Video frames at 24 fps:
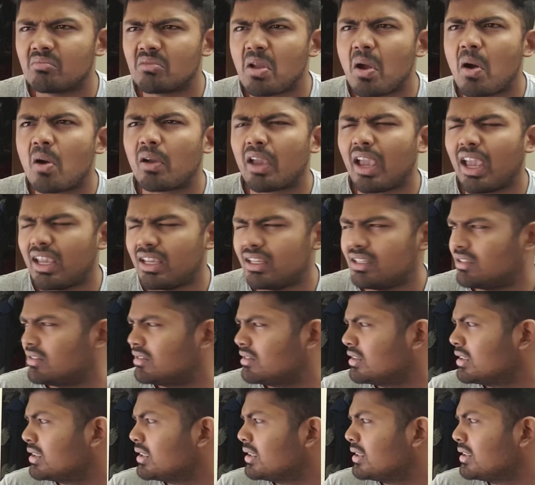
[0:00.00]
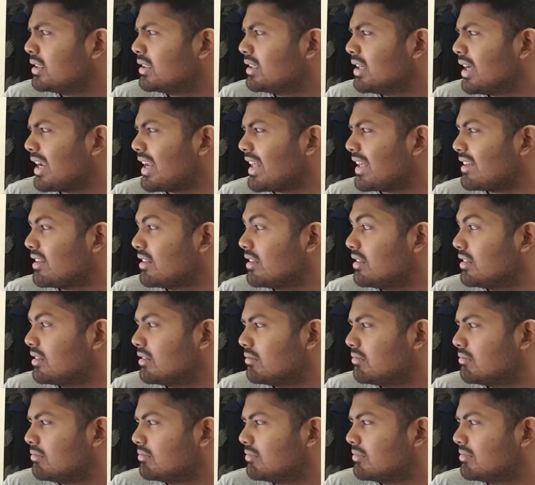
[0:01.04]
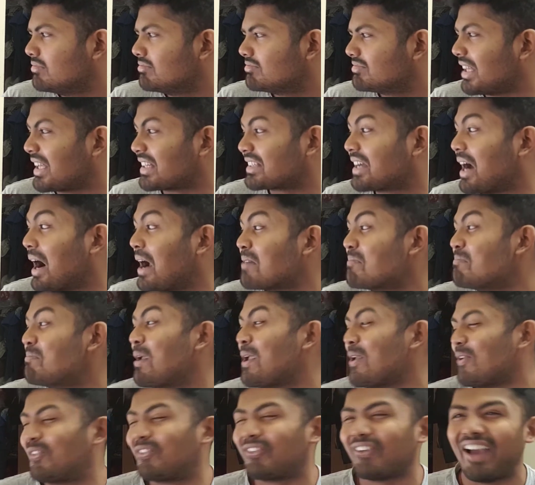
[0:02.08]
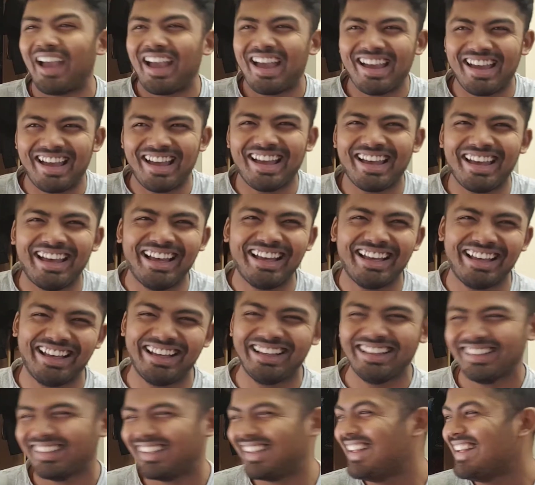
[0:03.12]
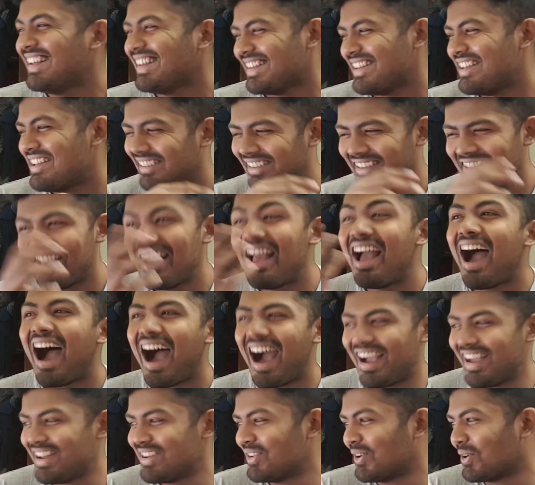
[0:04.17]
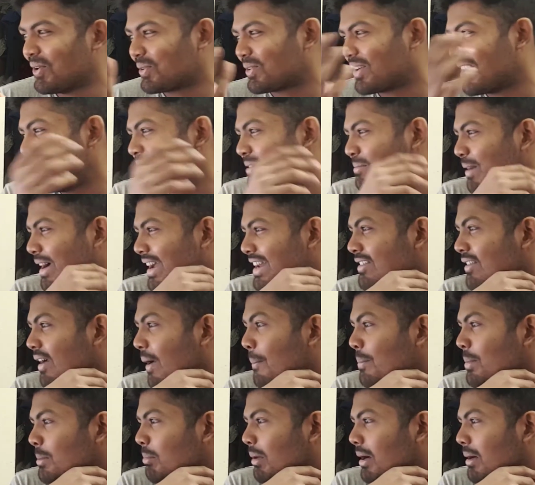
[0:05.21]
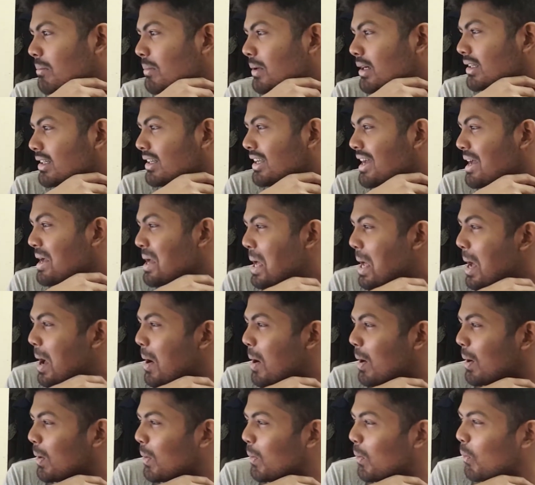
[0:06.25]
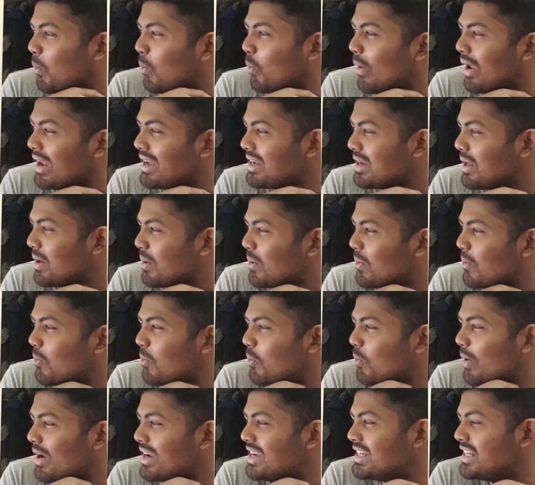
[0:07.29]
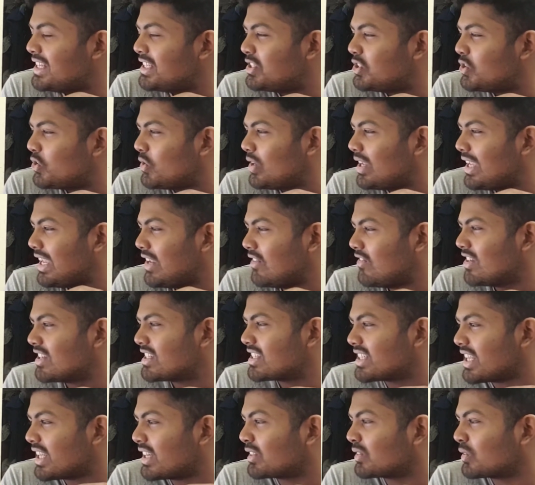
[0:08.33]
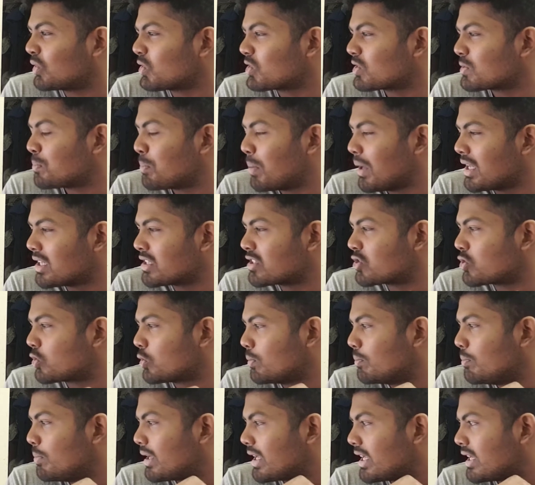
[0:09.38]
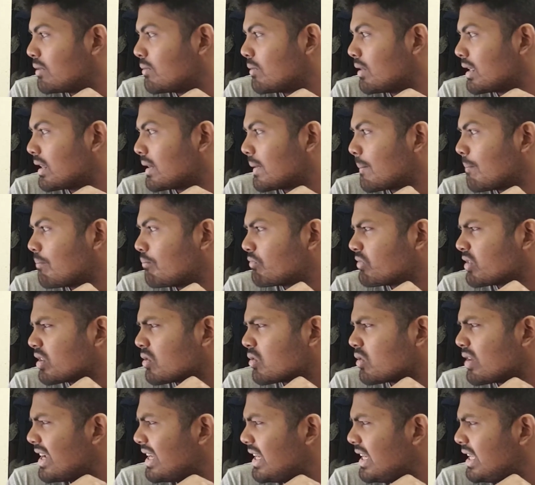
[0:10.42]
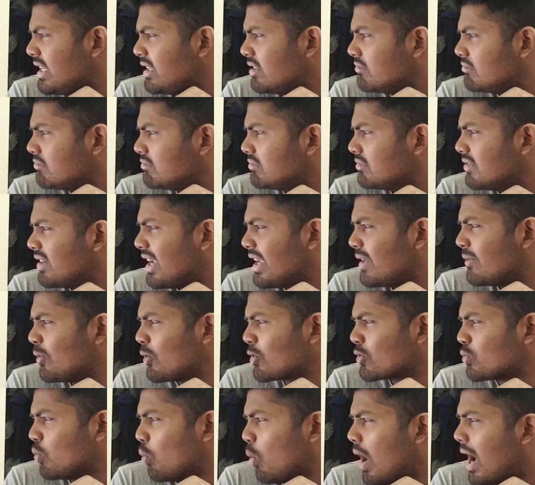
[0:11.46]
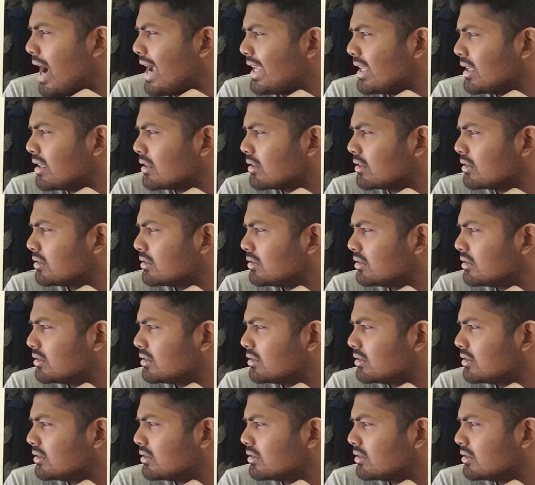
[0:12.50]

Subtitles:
Okay? And like, that can't be fair. I know, right? But anyway, but when did you even set those spells to begin with? Really? It was while